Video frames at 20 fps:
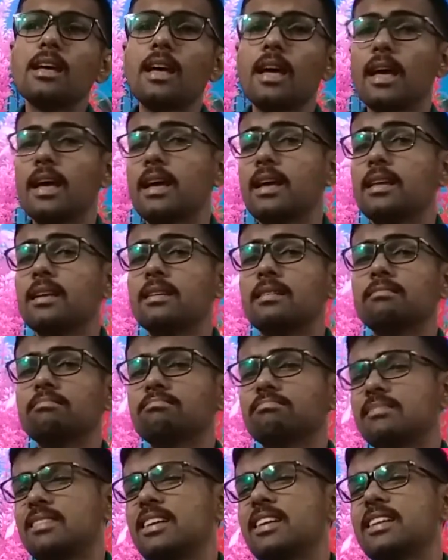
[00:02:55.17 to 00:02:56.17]
and
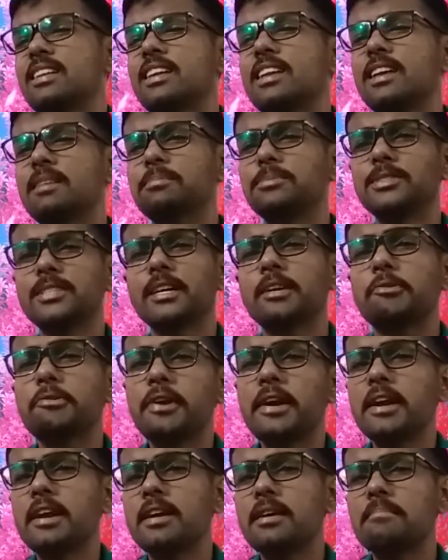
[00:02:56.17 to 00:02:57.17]
it keeps the
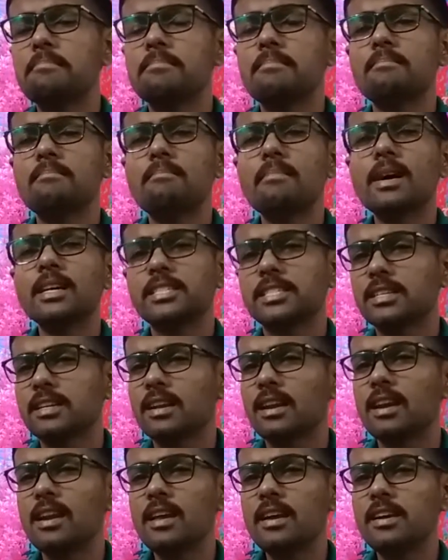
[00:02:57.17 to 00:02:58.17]
aquarium much
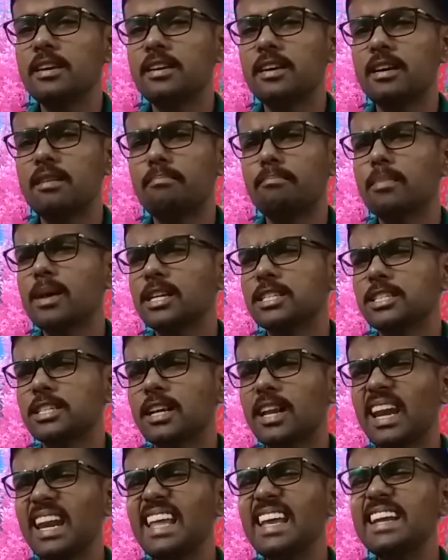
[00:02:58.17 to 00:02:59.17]
clearer, much
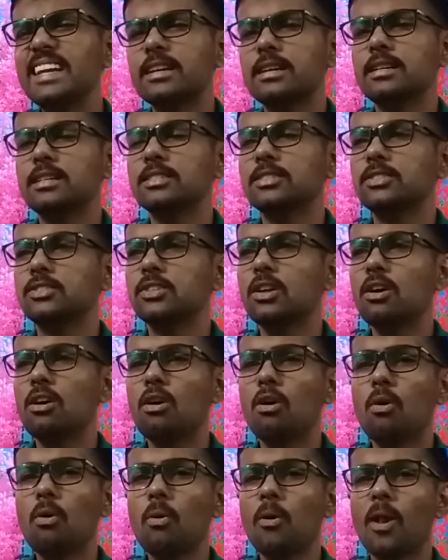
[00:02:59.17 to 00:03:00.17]
cleaner.
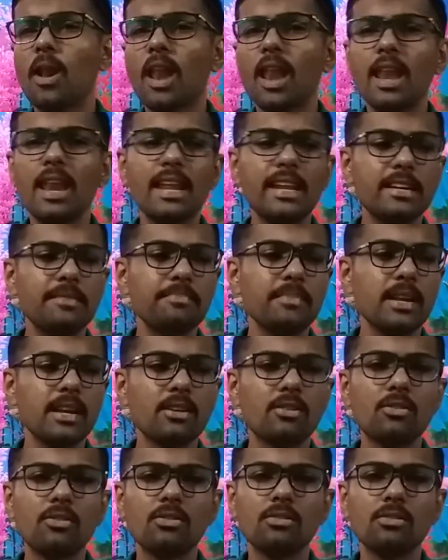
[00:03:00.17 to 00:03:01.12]
So let me